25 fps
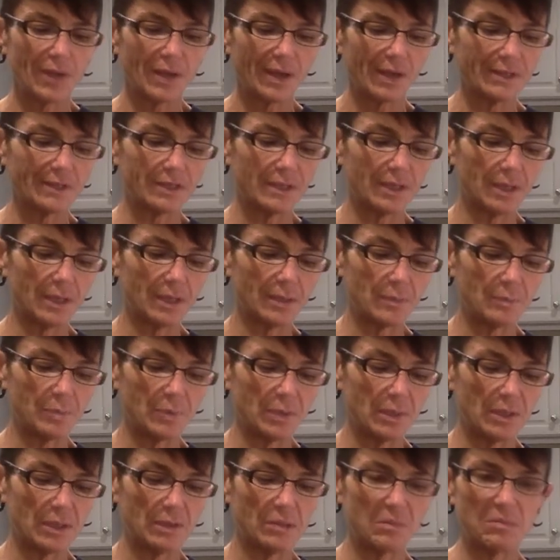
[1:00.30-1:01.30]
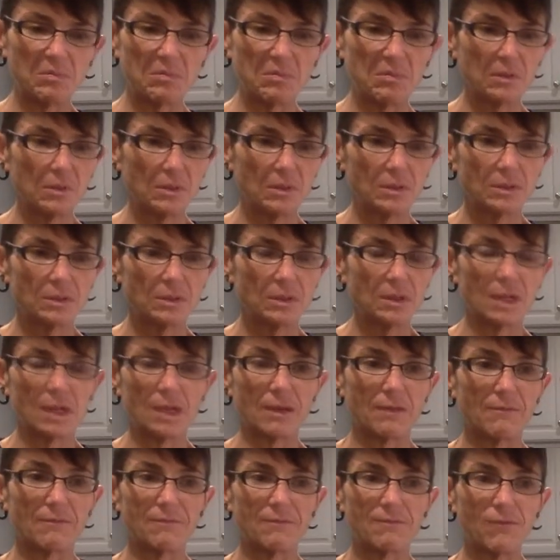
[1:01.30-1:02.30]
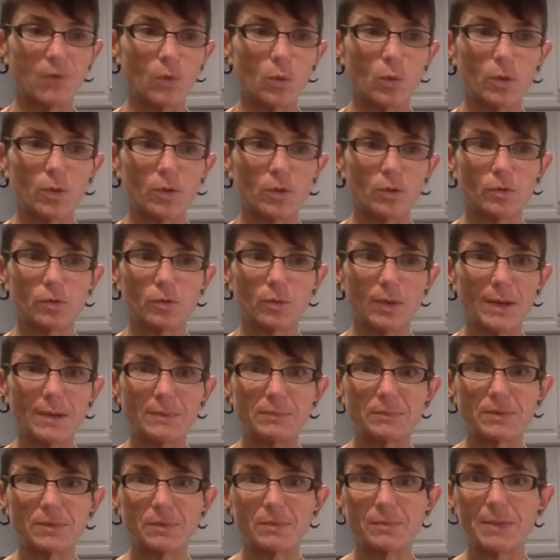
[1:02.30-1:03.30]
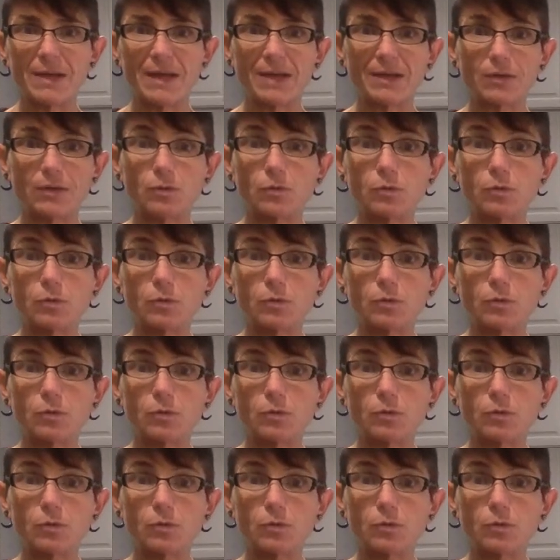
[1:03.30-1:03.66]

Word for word: I type in, say, for grape tomato